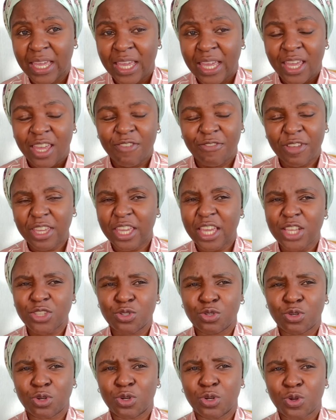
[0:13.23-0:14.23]
If in case you
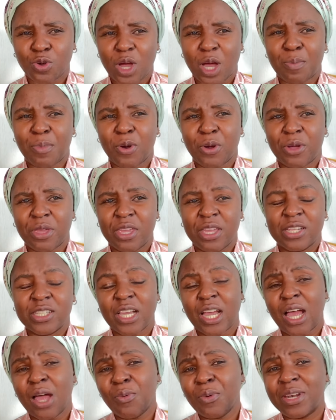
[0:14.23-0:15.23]
don't know about it,
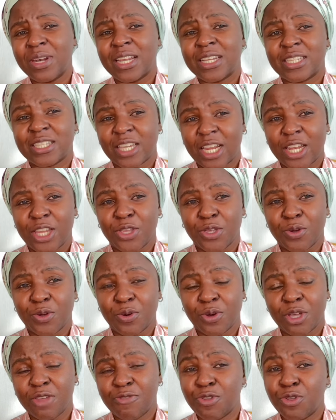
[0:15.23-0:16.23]
I want to tell you,
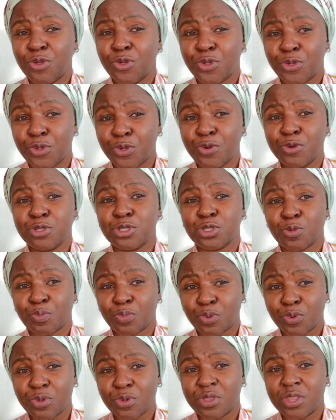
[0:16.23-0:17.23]
if you used to
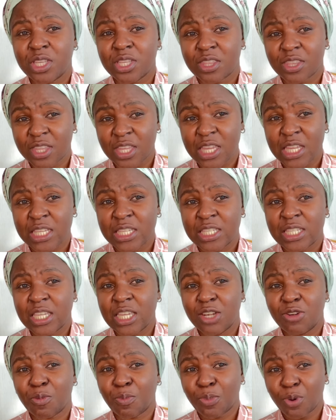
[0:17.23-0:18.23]
put the things
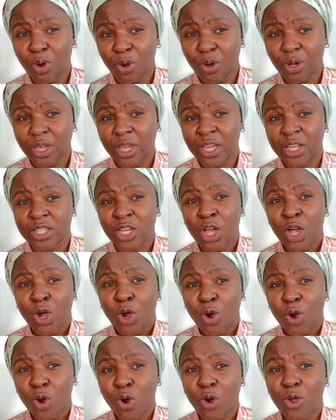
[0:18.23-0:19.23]
in your pocket
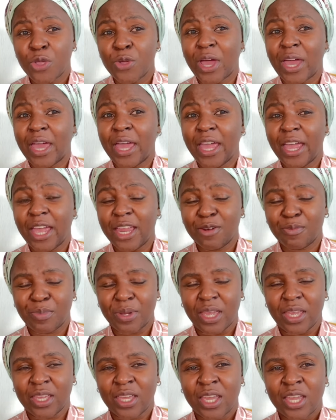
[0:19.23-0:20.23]
or your
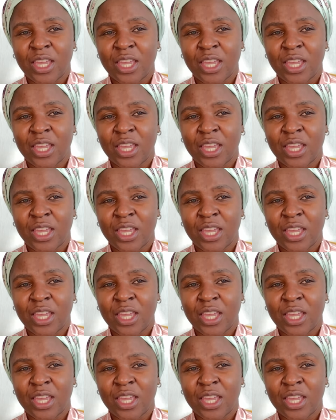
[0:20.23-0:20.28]
handbag,